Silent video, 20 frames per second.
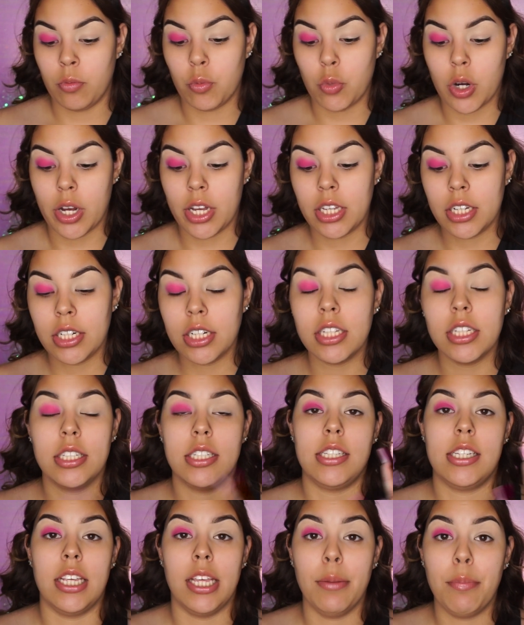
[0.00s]
One
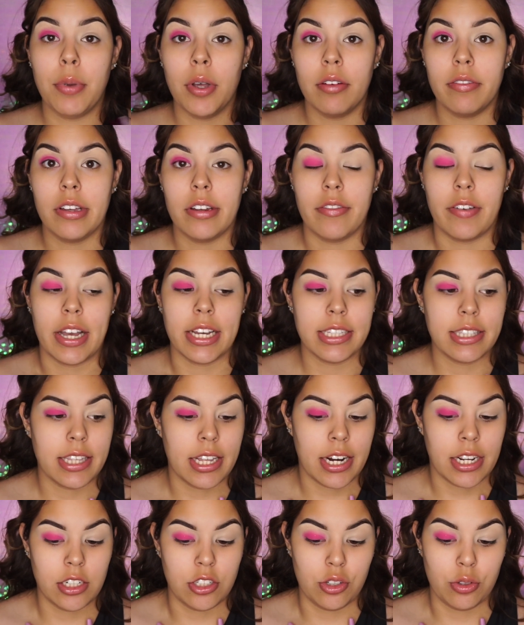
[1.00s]
tip of advice
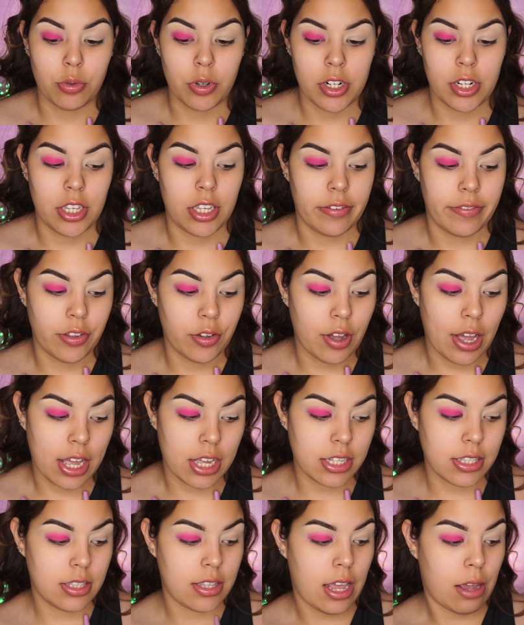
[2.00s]
that I do want to give you
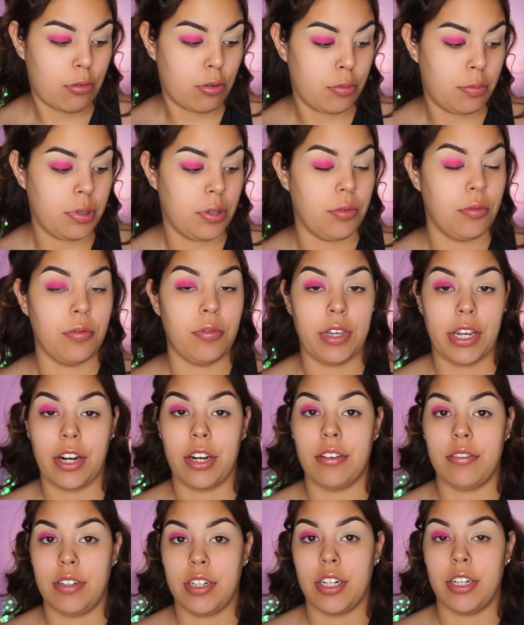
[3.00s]
guys that will be
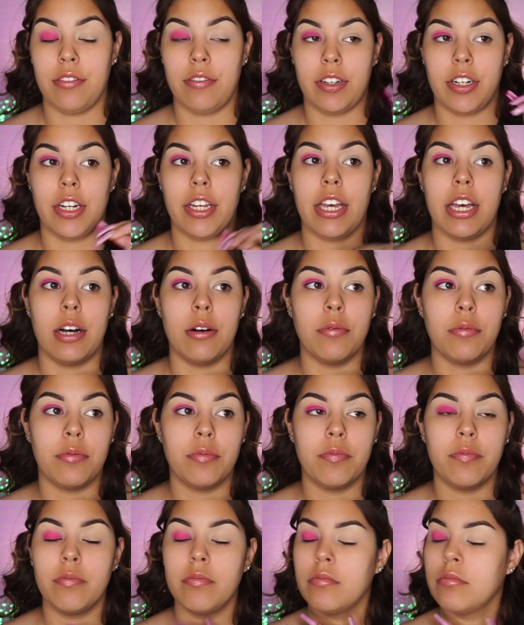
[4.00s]
very, very, very helpful.
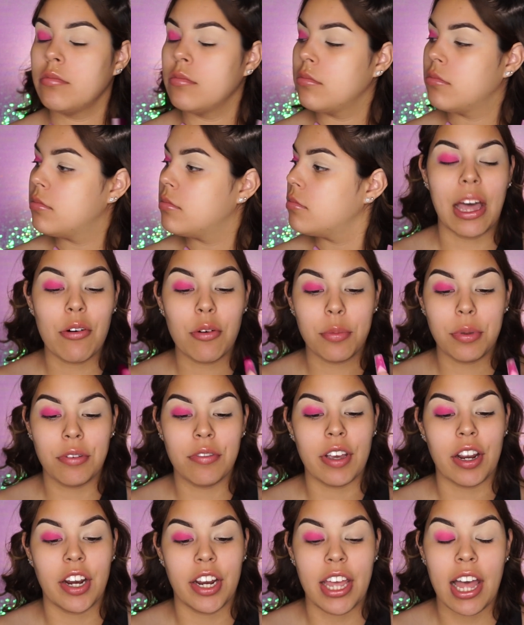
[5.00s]
That will be
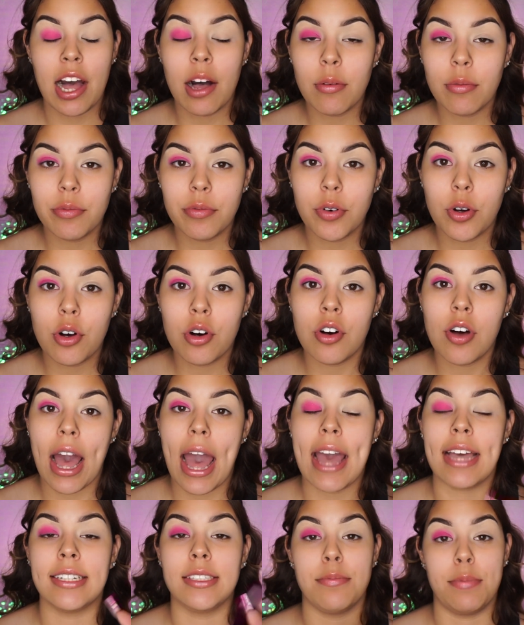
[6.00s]
very helpful
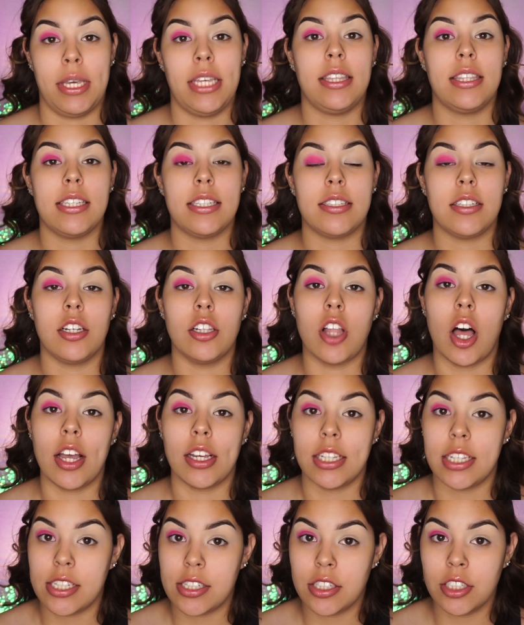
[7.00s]
and make this a
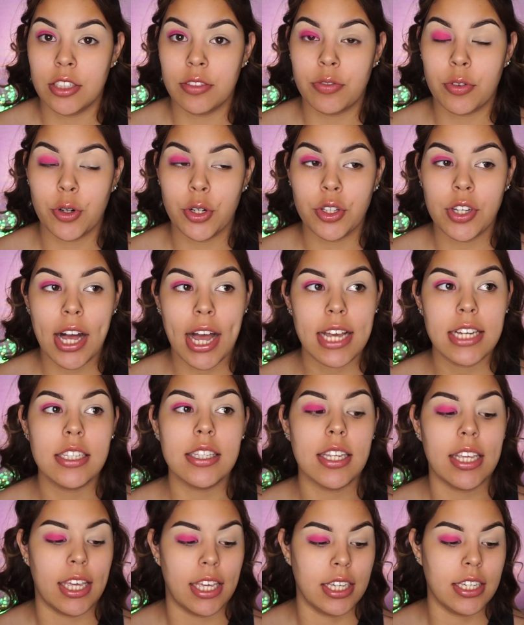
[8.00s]
lot easier for you
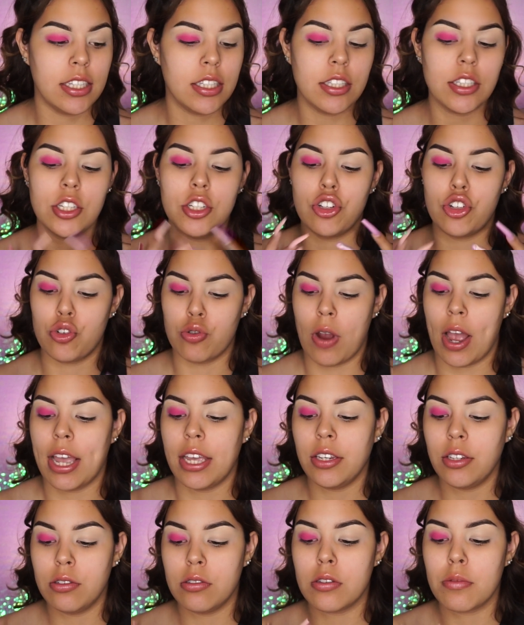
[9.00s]
guys is to try
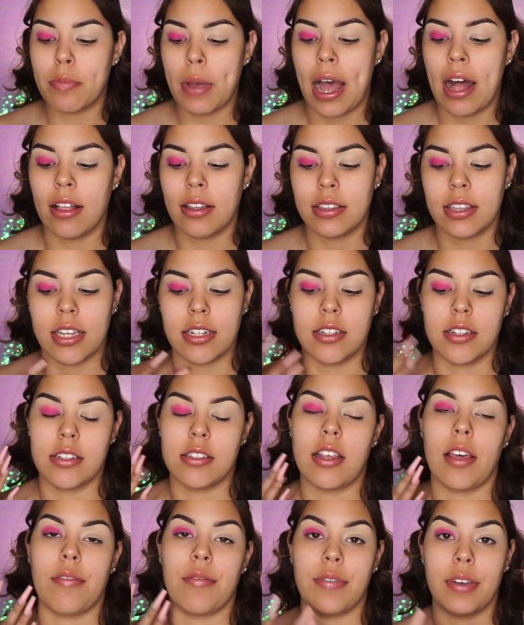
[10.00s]
and use a palette that does
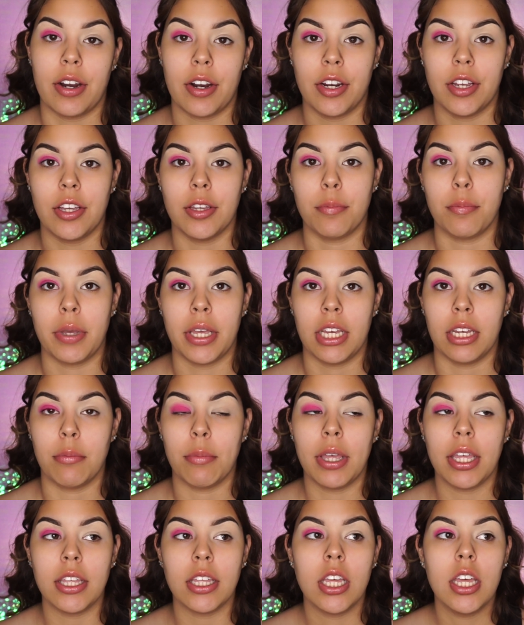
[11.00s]
have very good
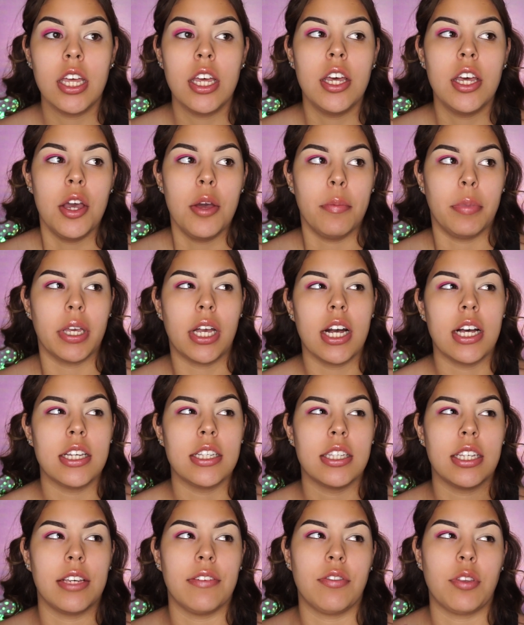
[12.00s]
pigment,
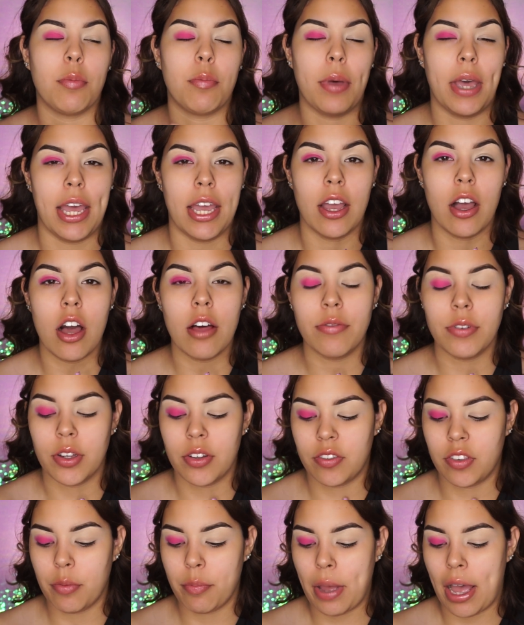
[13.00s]
because if the payoff
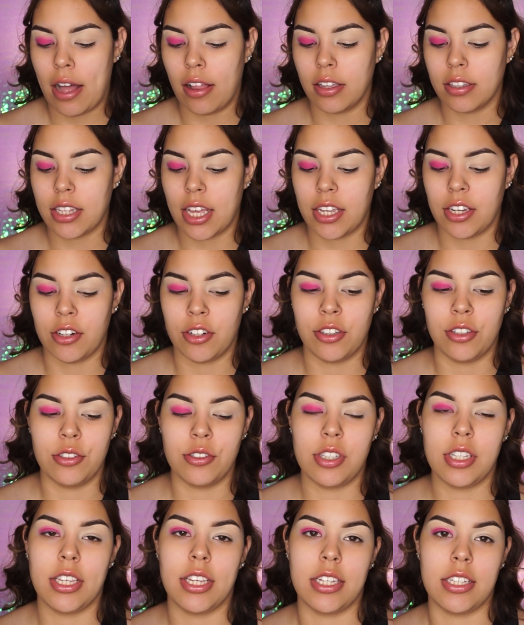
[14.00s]
of the palette that you're
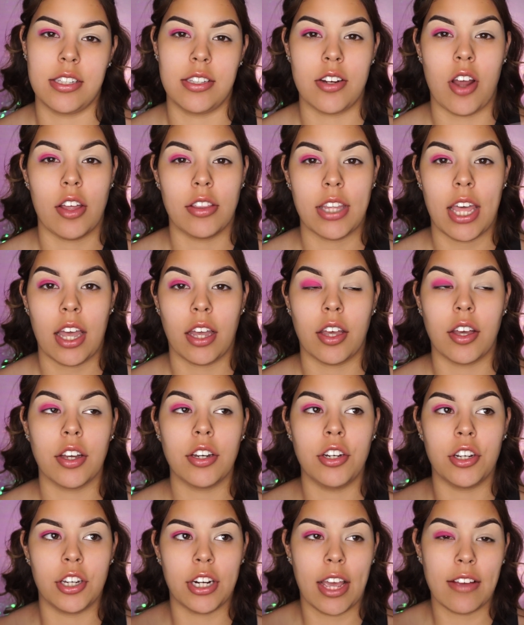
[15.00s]
using is not that
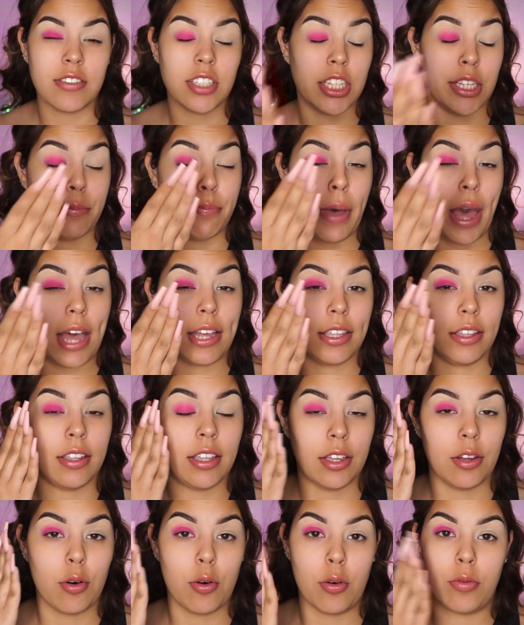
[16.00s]
good, you're gonna have to keep packing
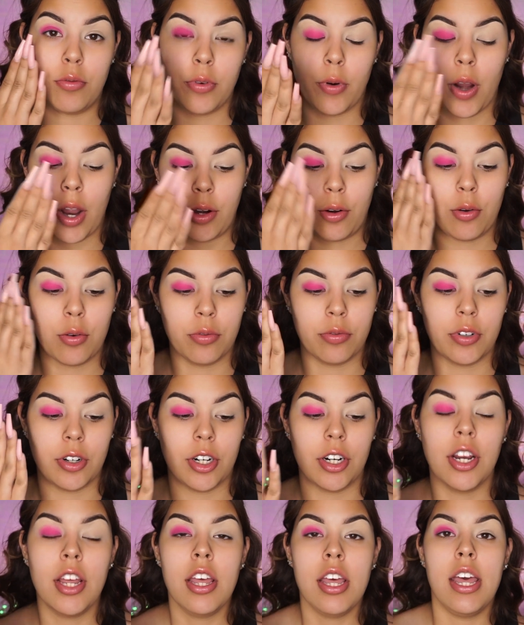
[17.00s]
it over and
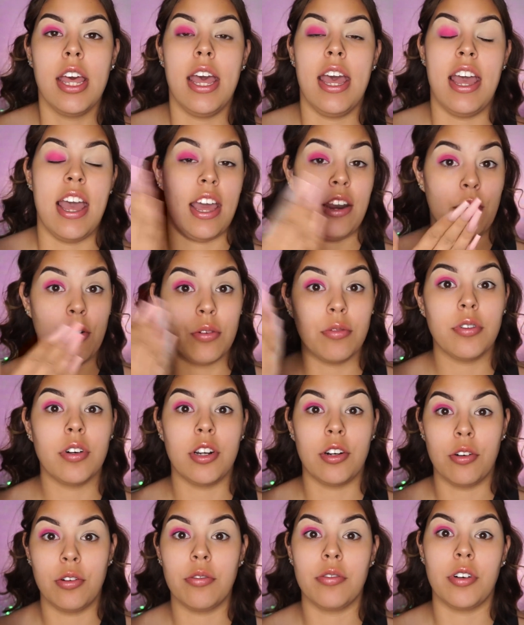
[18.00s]
over and over
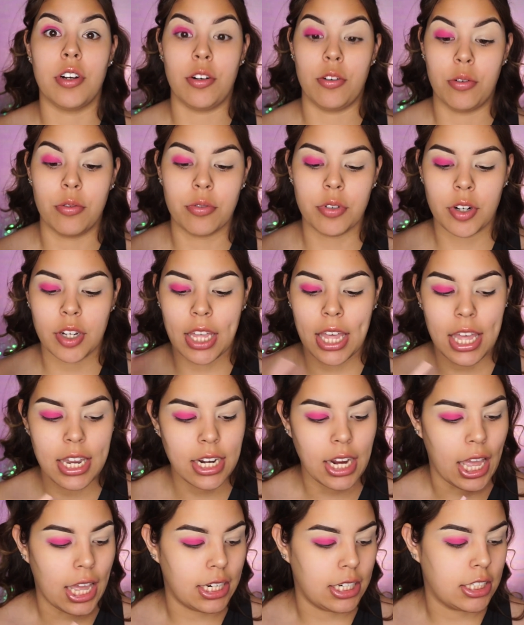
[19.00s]
and over and over
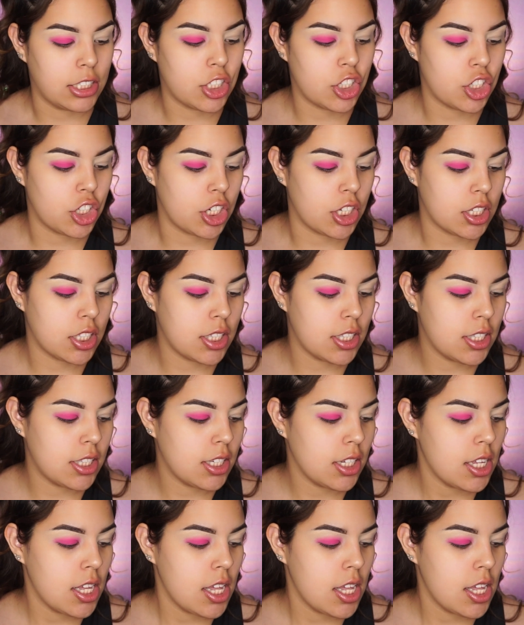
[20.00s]
again, and it's just